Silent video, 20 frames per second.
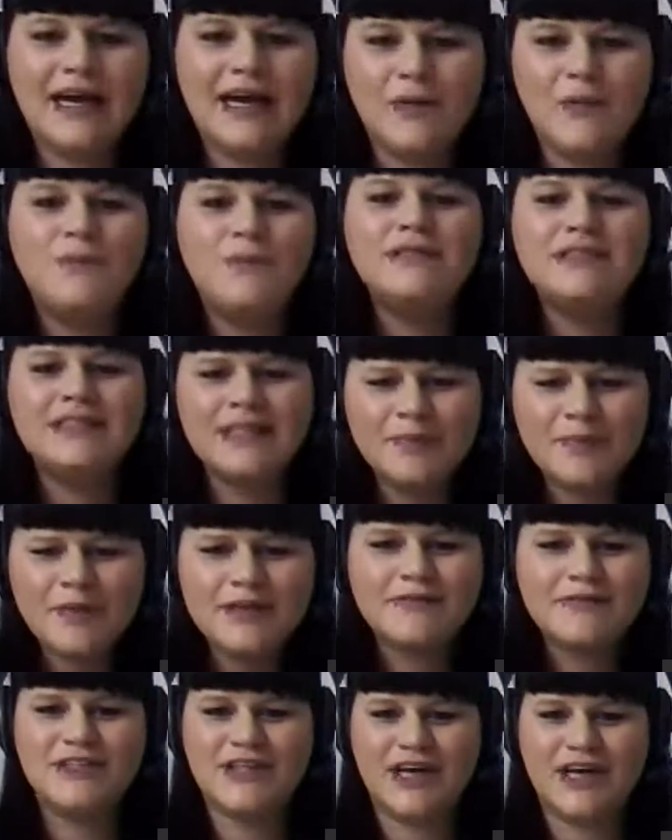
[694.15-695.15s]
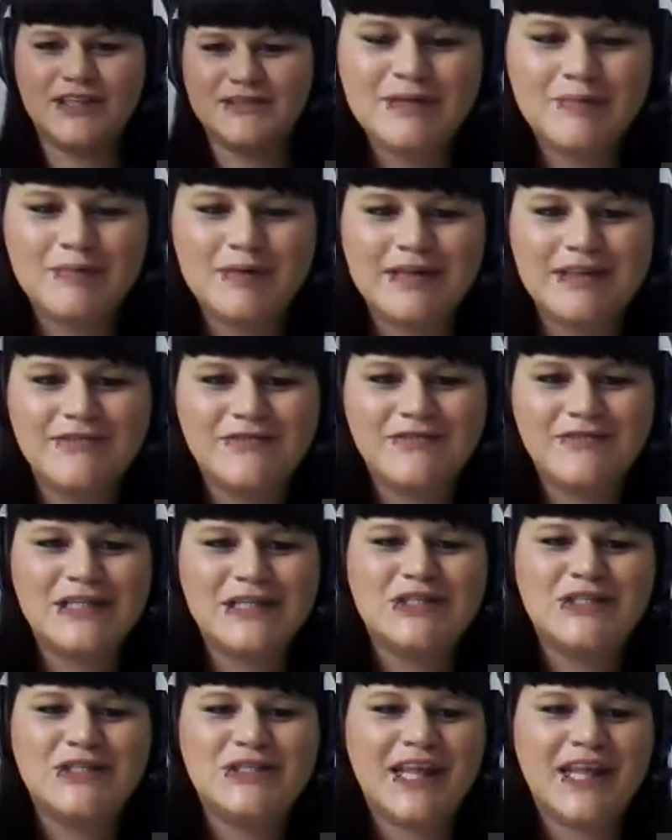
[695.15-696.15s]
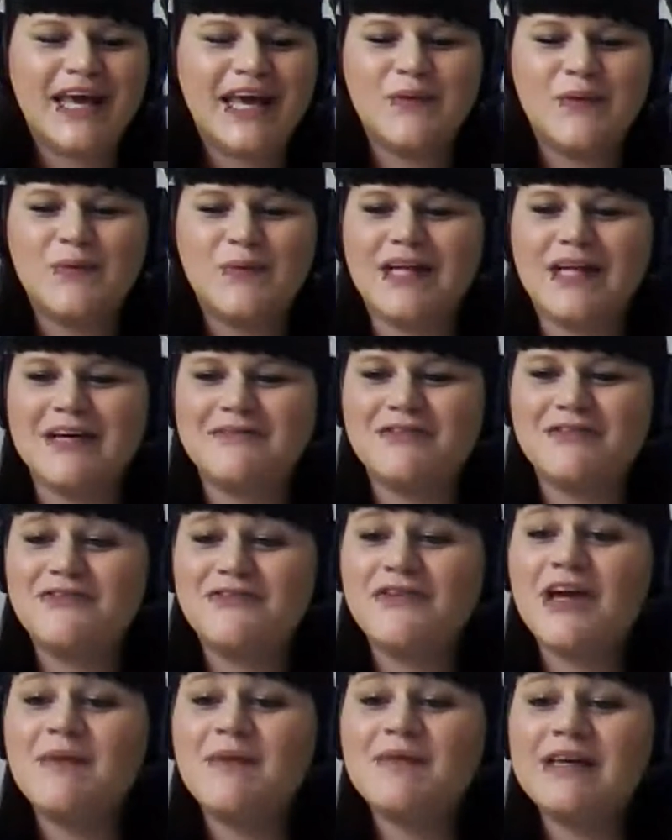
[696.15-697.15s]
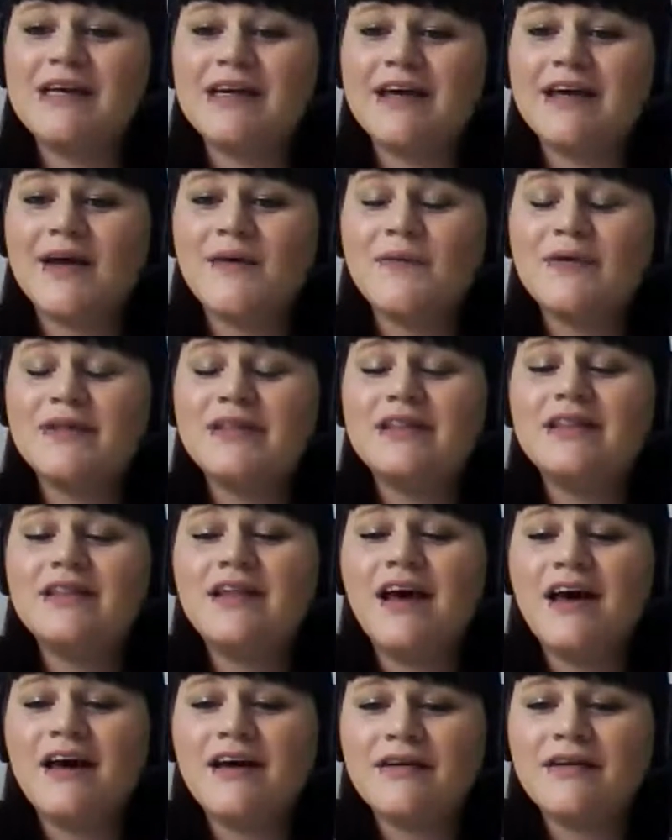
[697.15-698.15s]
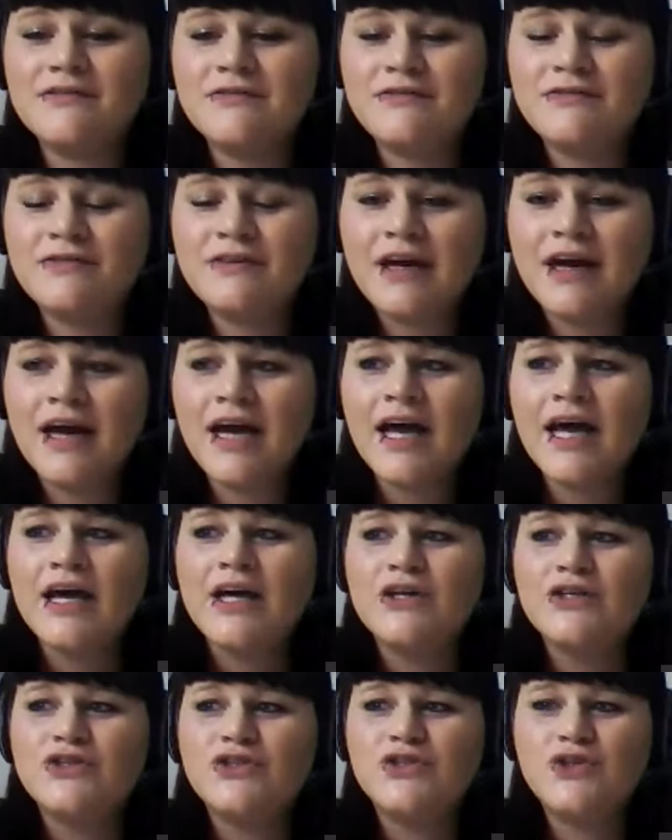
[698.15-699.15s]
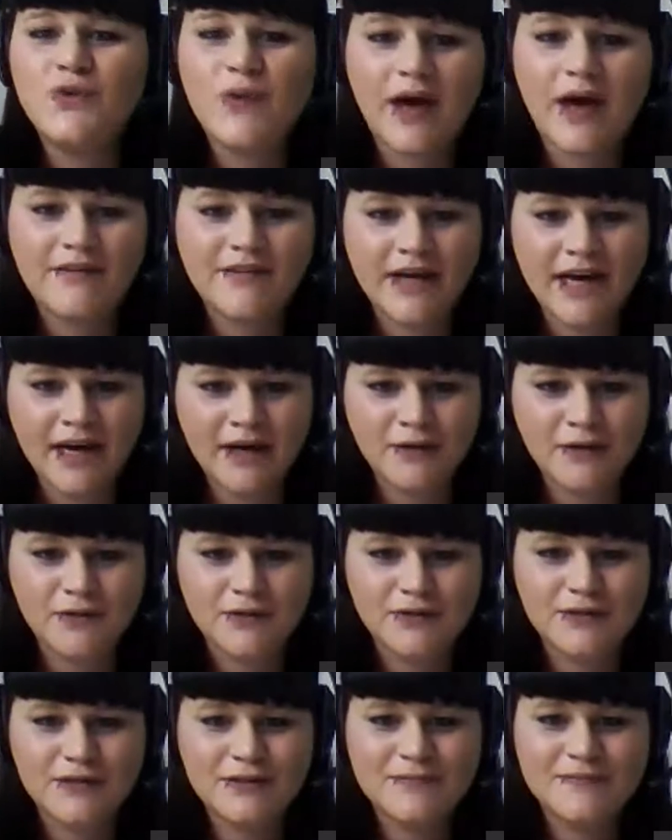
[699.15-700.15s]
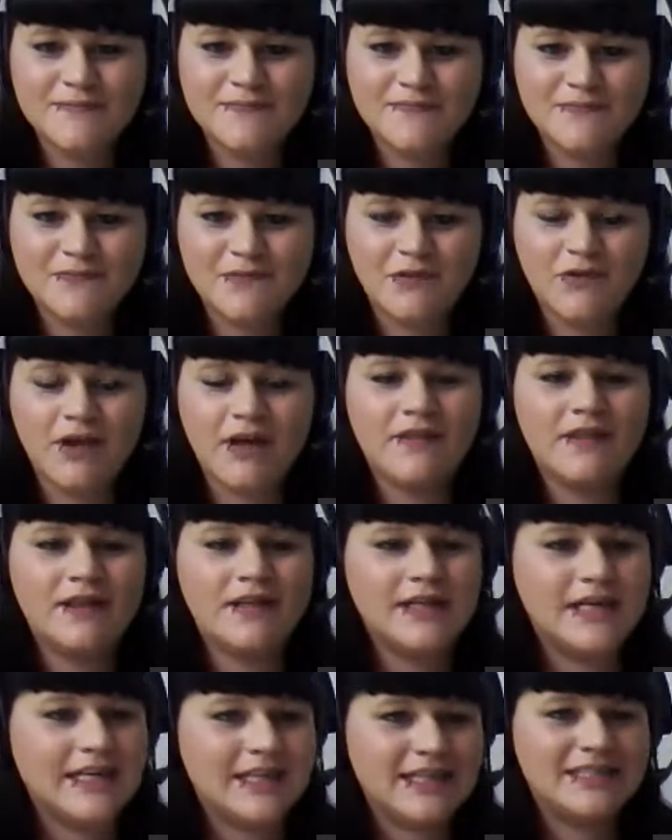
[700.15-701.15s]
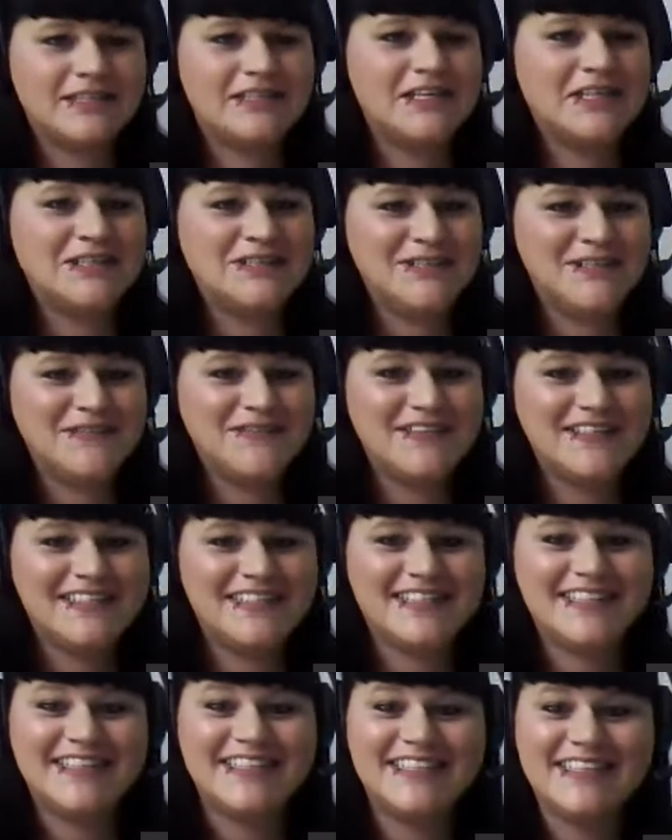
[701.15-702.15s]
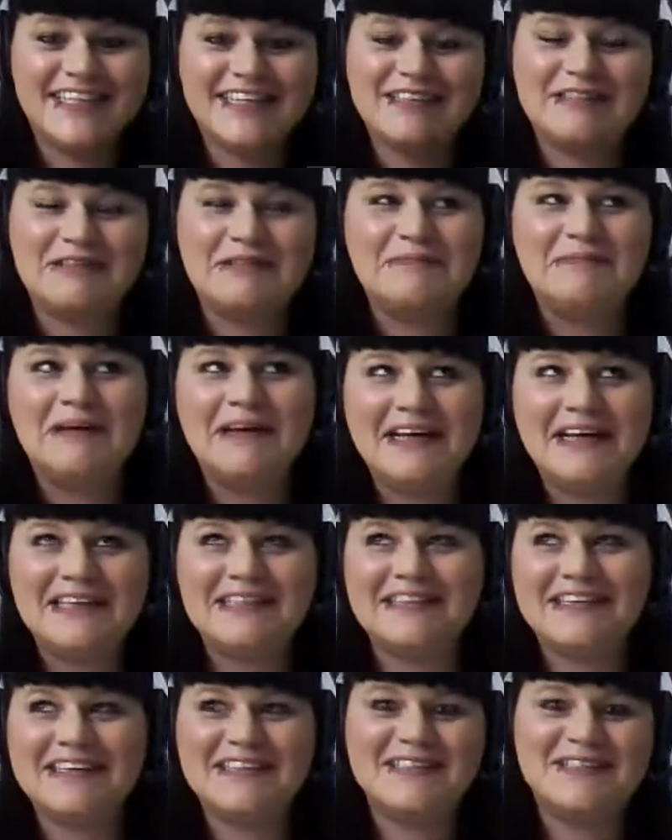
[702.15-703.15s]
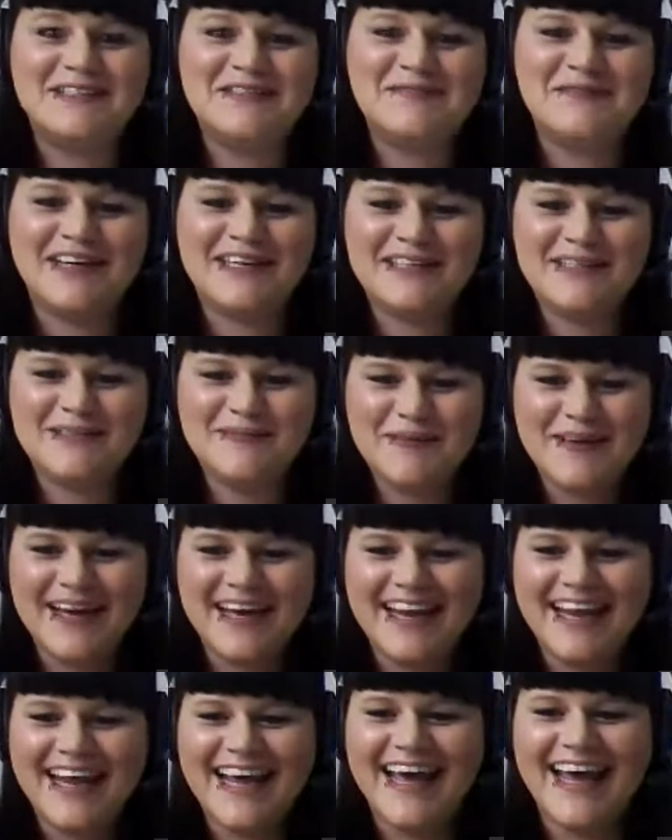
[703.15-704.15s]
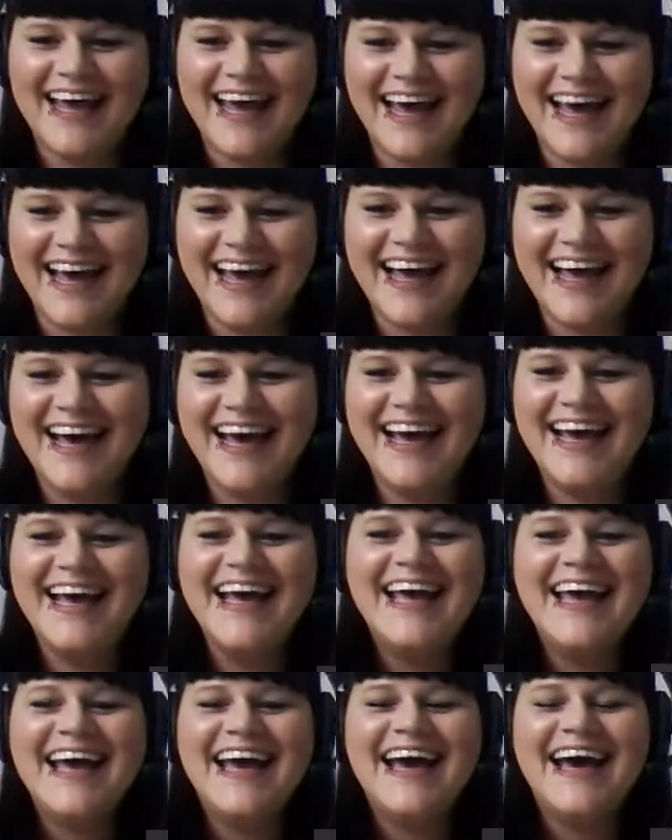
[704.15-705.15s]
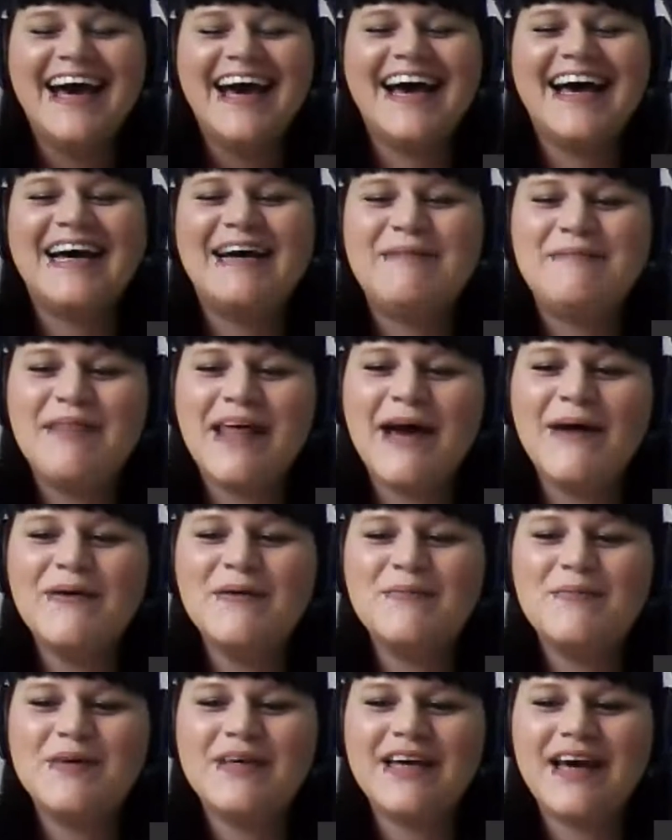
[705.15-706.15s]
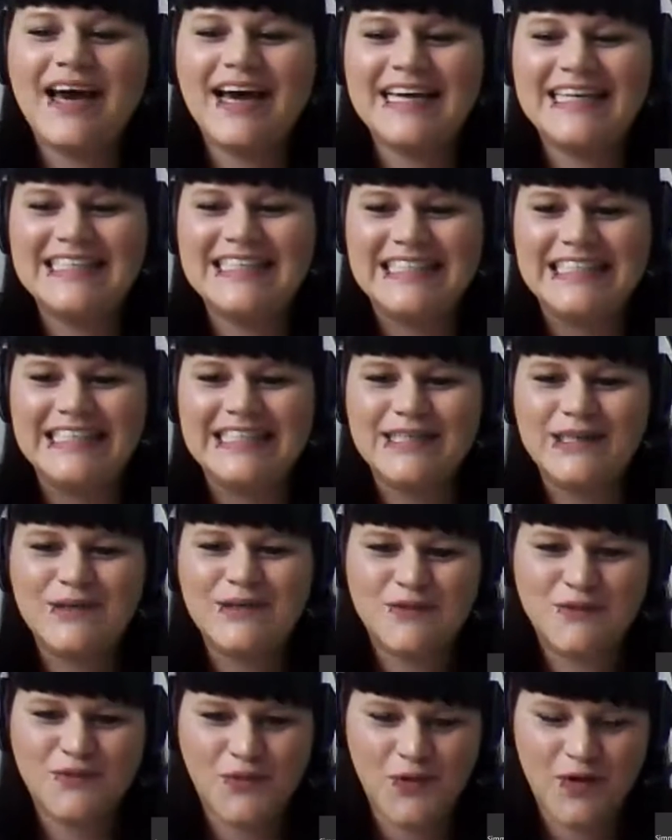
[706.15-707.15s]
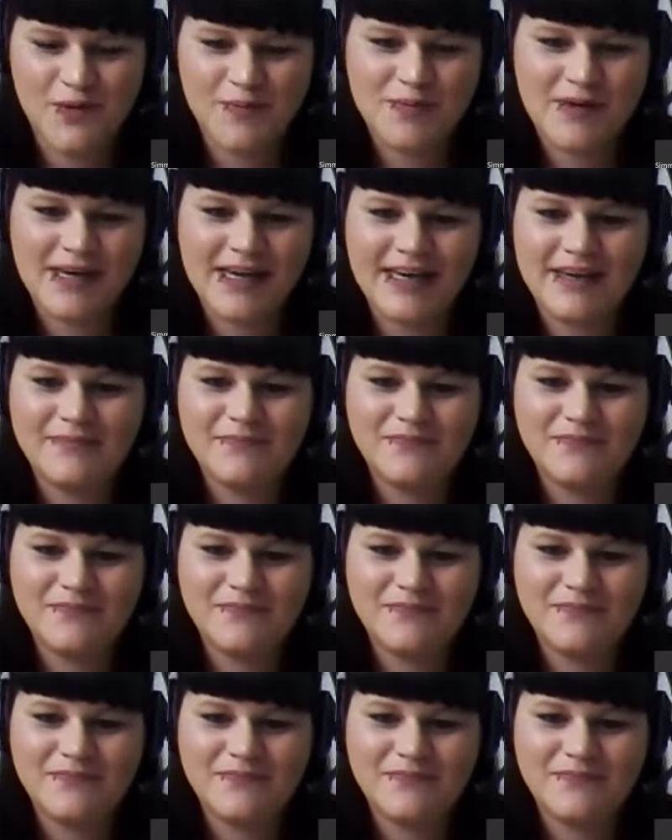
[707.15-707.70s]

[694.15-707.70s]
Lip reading: I'm now used to it, but eventually I will have a family, and I would love to have a house in the center of the city. So I'm not asking too much, but that would be ideal for me.